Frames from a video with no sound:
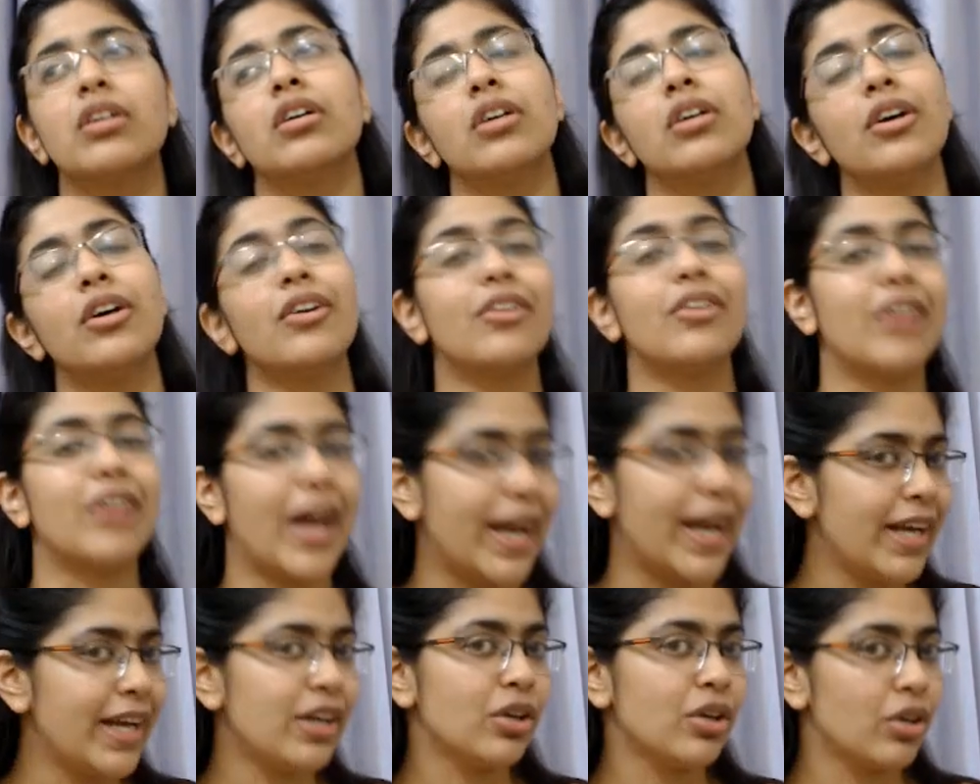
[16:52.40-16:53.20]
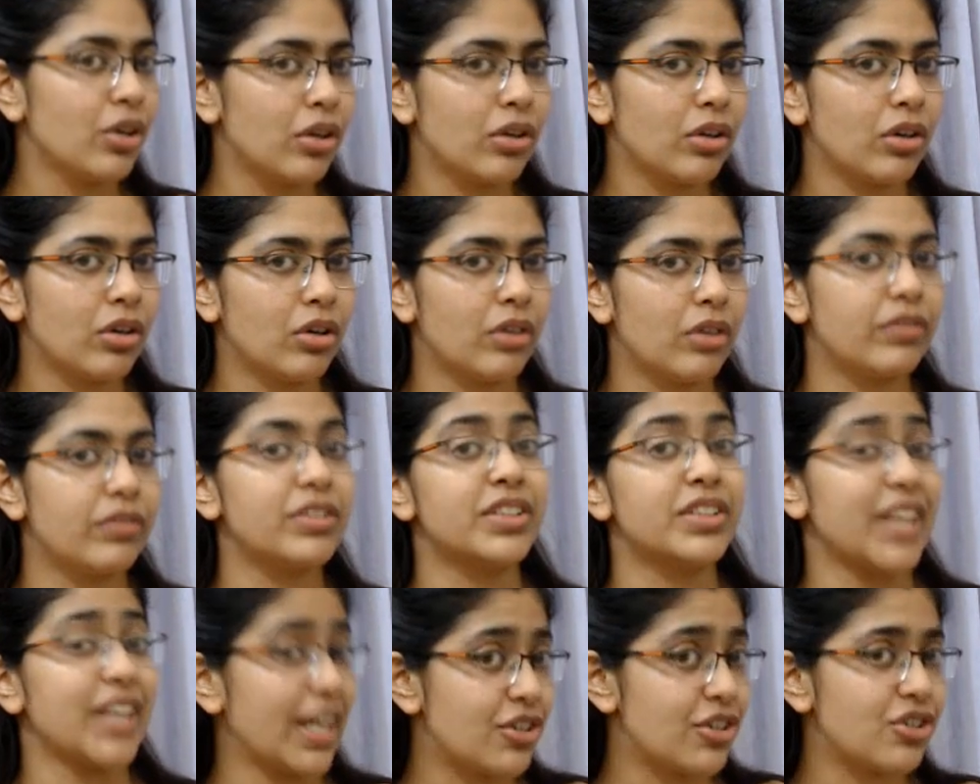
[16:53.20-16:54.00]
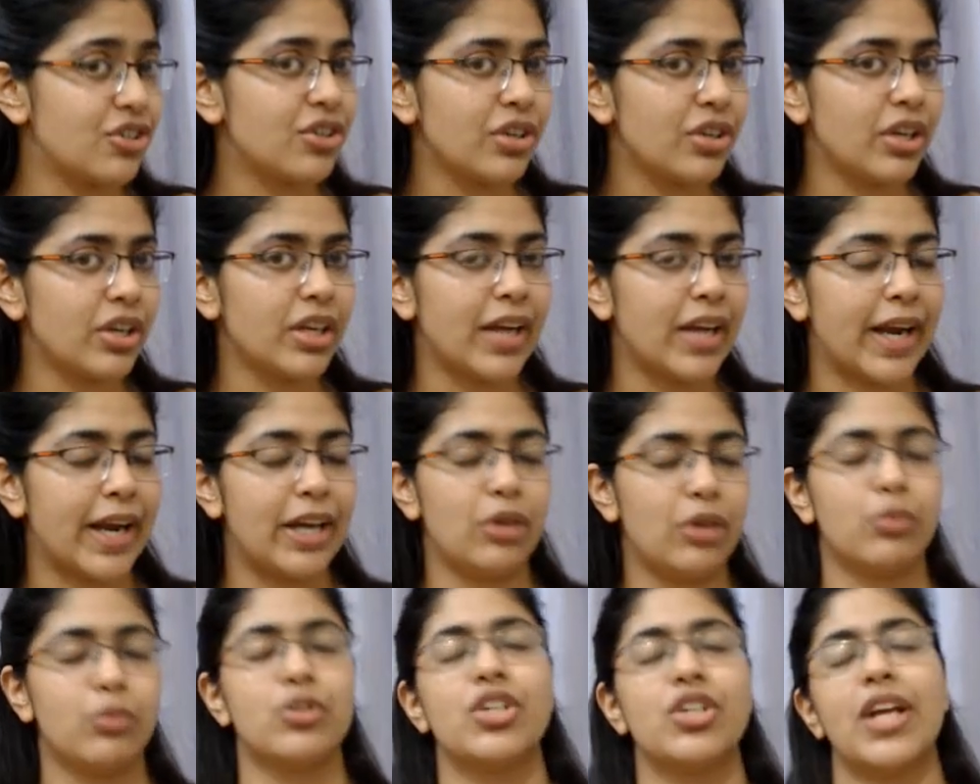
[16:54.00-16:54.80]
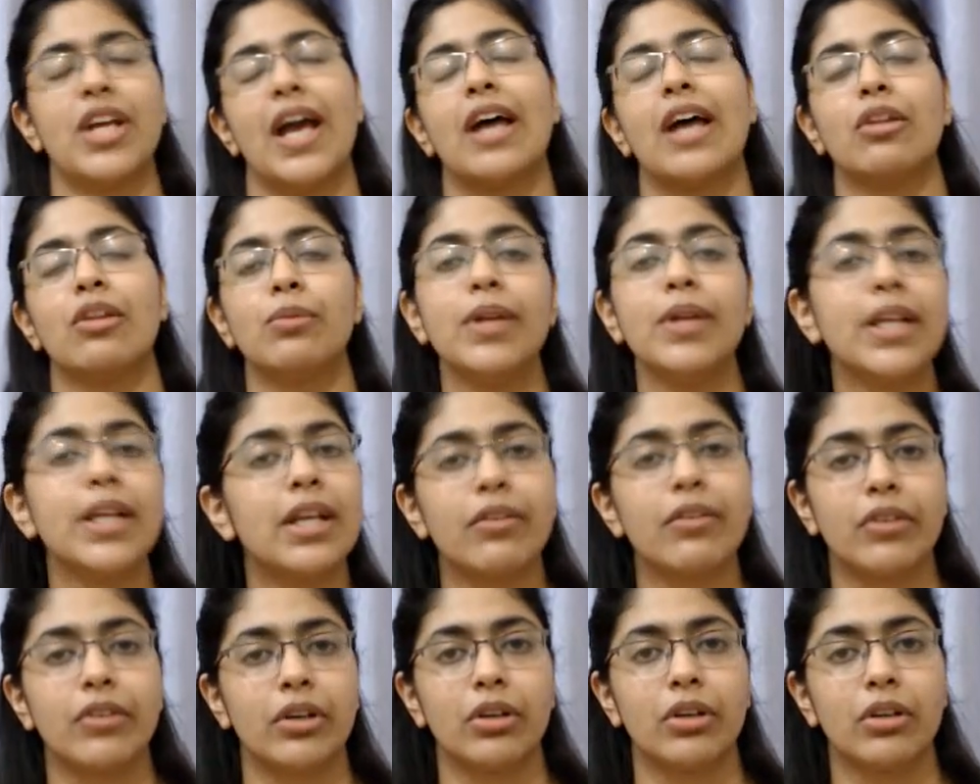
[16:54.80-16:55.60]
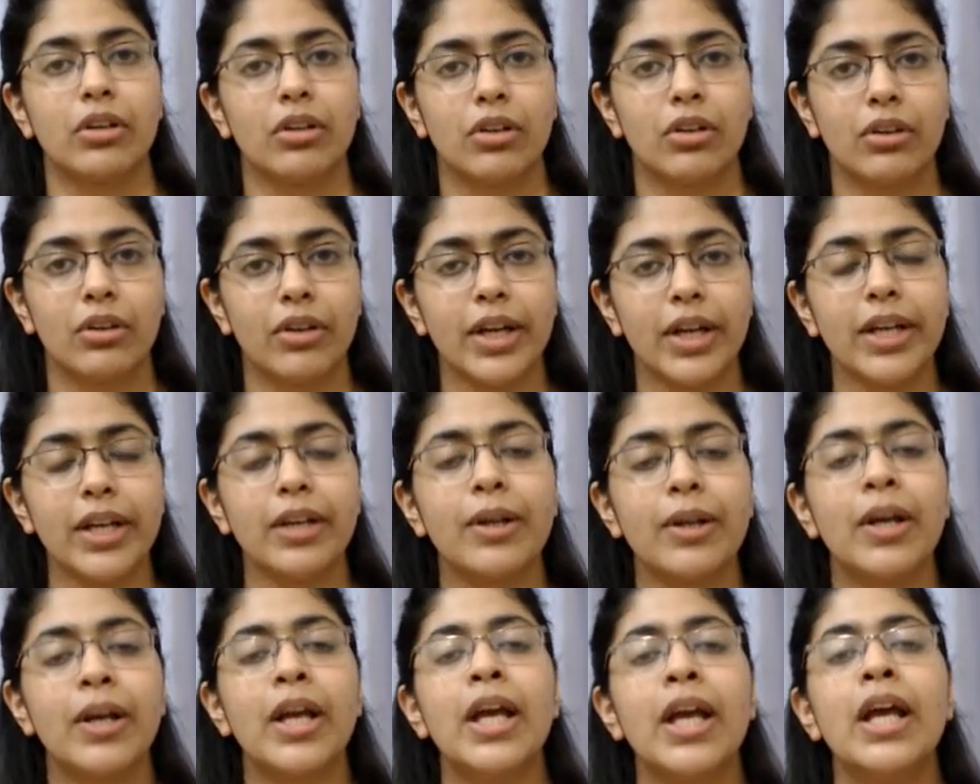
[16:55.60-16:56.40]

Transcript: a right, of a statutory right which he has been given, right?